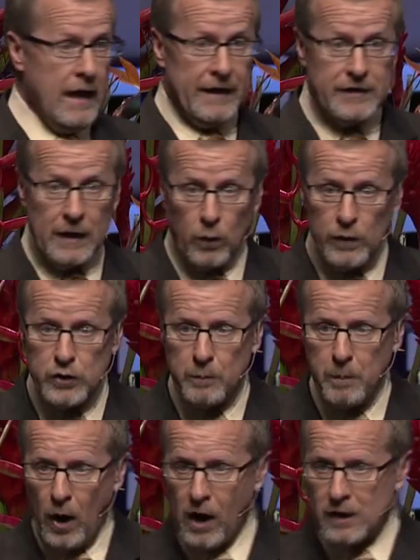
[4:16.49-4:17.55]
And yet, when you
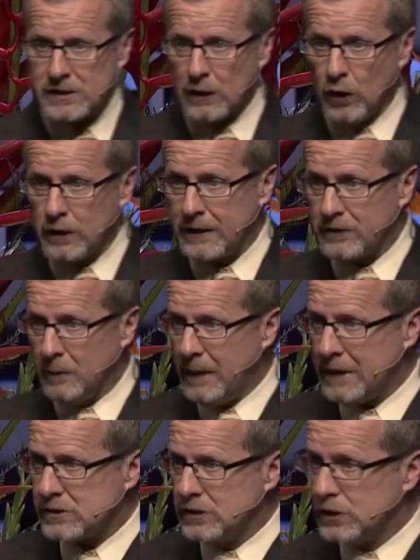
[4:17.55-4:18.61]
pause and look at the
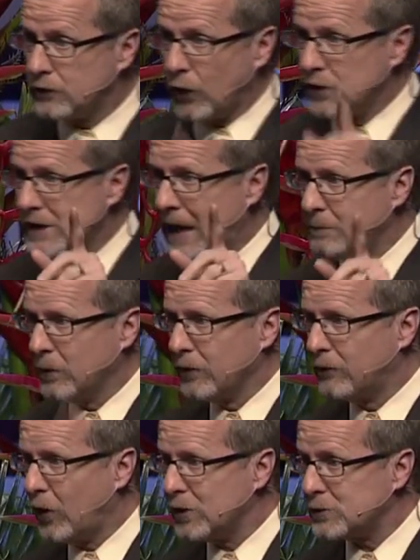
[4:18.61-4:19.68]
messages, for example, the
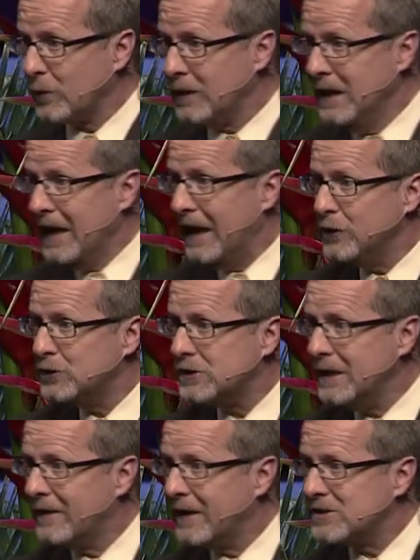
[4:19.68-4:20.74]
first one, and you
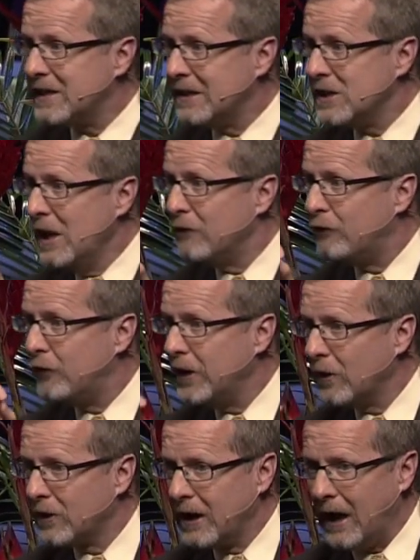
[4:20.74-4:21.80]
see that it says,
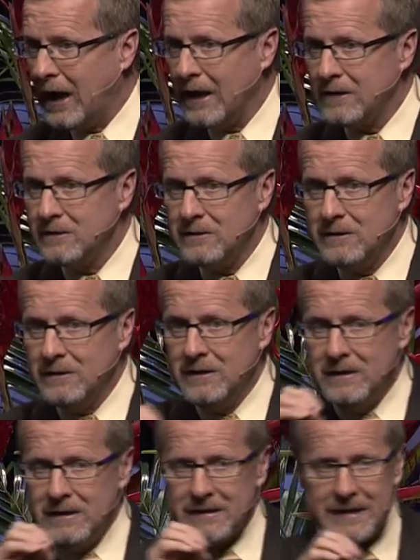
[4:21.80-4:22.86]
Fear God,
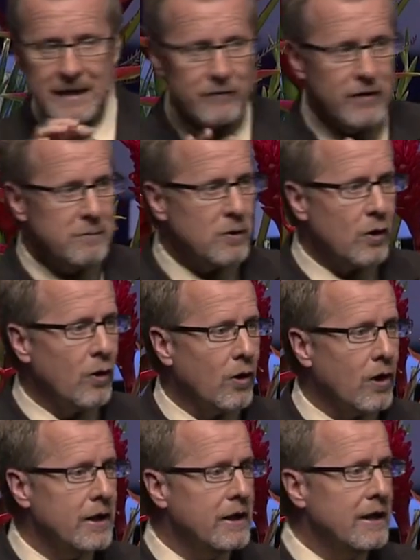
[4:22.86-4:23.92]
give him
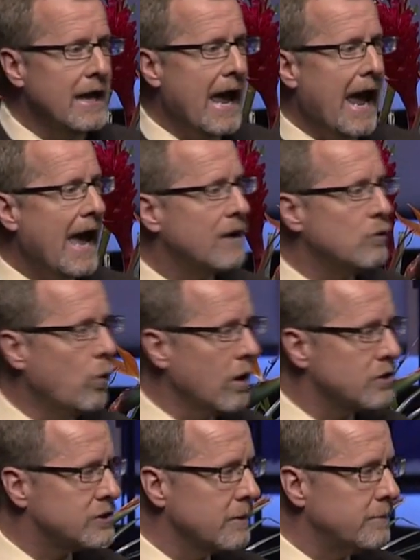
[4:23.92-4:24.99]
glory, and
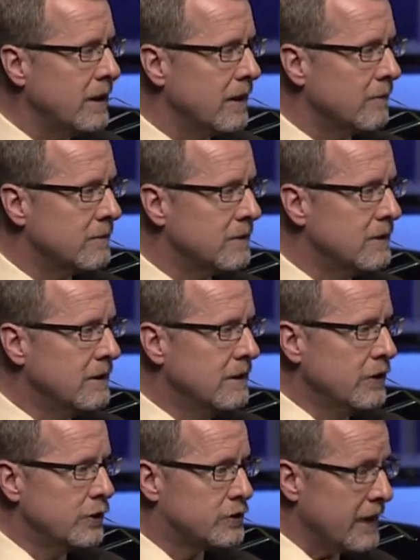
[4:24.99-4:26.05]
worship him.
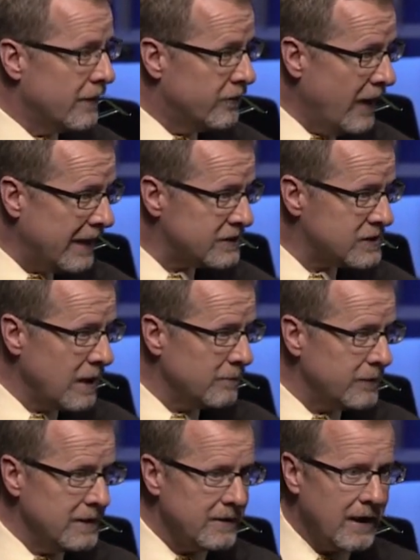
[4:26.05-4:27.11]
You say, That's
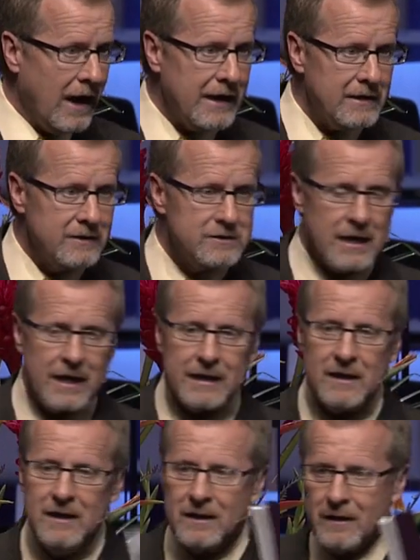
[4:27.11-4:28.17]
something that I can
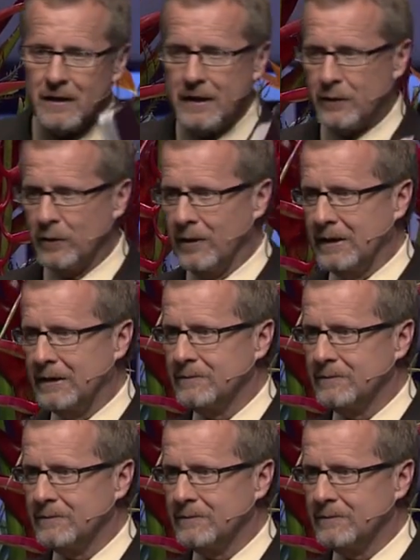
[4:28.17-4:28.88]
take literally.